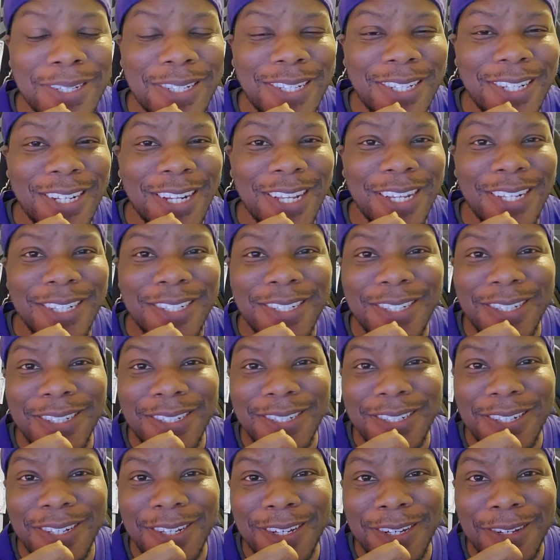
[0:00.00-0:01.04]
slants and
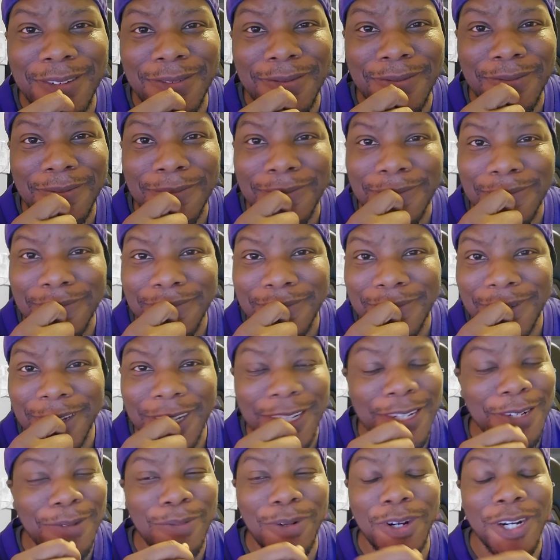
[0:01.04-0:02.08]
stuff. You
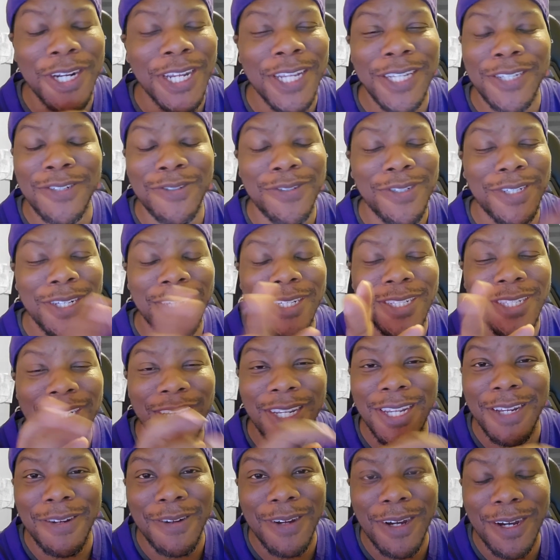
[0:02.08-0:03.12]
know Mark Andrews does
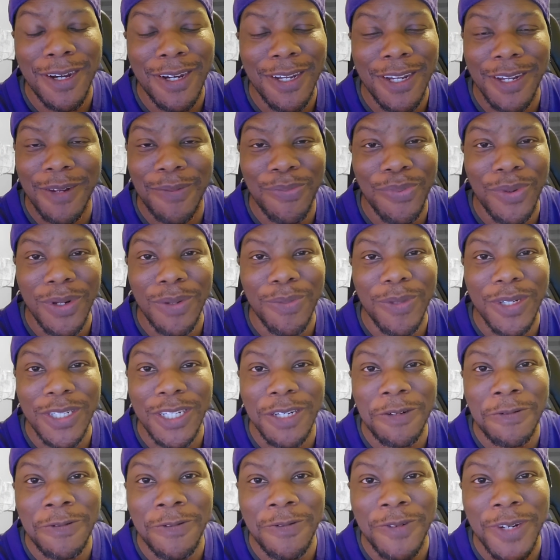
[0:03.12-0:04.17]
pretty much
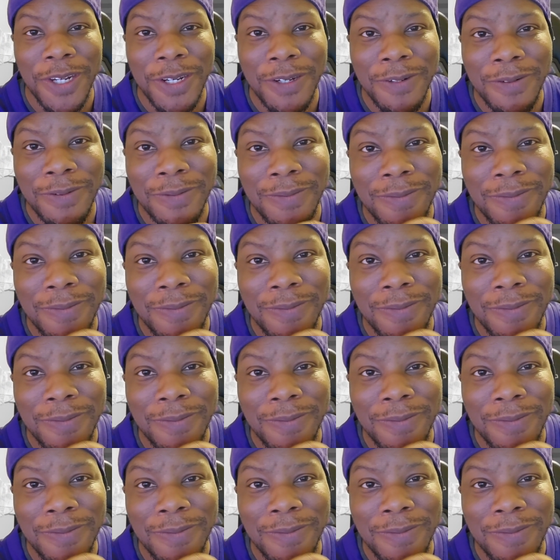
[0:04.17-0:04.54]
every route.